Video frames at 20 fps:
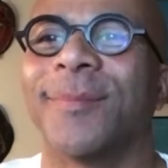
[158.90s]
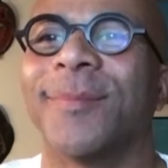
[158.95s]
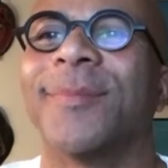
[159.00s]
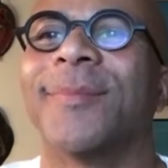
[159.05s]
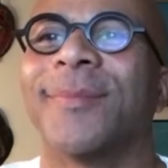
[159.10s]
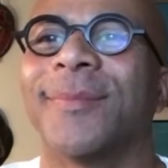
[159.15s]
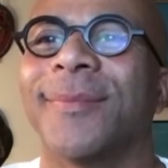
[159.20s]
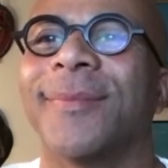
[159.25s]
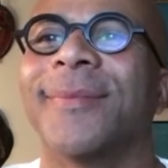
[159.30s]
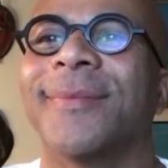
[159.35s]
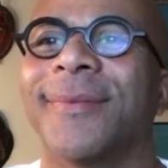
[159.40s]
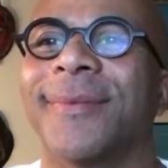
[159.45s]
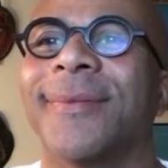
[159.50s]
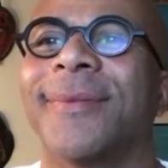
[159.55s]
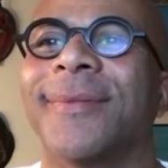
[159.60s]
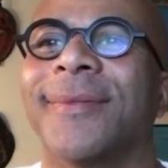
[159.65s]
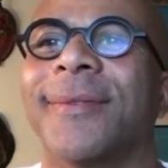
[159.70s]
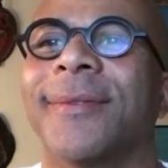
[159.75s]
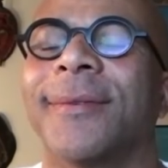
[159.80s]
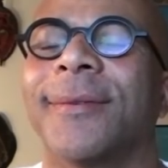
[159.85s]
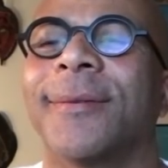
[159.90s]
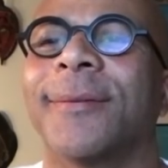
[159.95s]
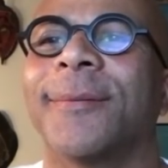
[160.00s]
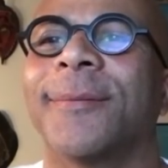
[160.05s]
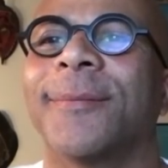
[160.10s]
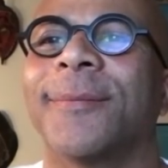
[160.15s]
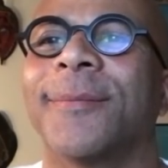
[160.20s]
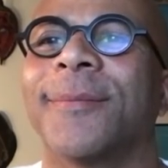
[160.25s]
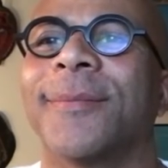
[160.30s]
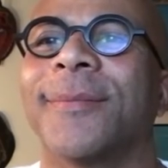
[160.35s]

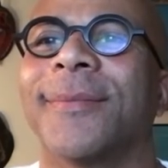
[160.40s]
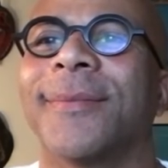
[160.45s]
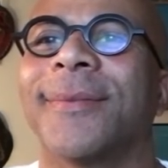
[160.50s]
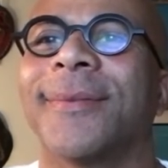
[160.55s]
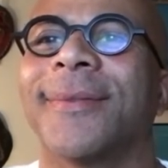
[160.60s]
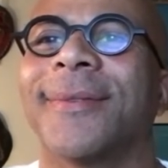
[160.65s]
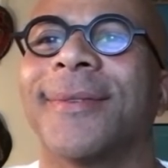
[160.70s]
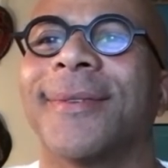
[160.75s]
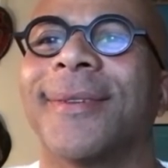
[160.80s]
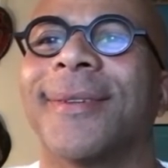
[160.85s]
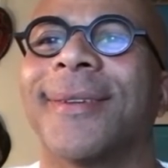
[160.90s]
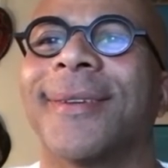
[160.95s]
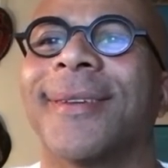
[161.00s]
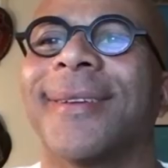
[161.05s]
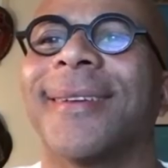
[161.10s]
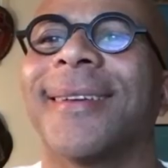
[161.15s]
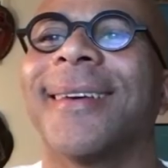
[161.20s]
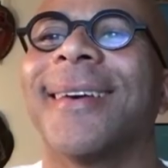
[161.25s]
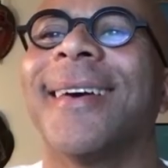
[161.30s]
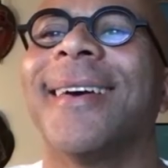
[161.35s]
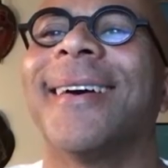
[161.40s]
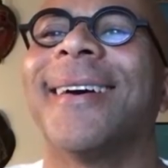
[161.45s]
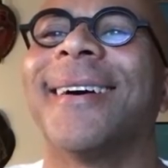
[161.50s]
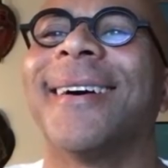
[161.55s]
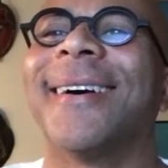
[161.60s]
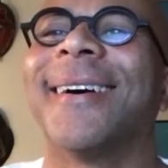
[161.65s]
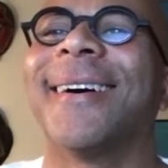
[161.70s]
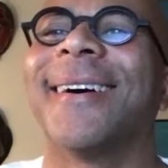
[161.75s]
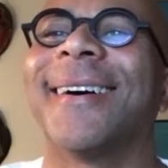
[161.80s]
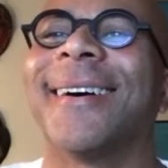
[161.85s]

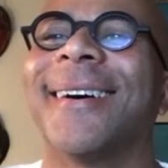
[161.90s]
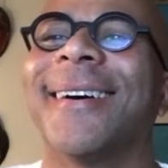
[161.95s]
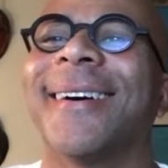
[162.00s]
(silent)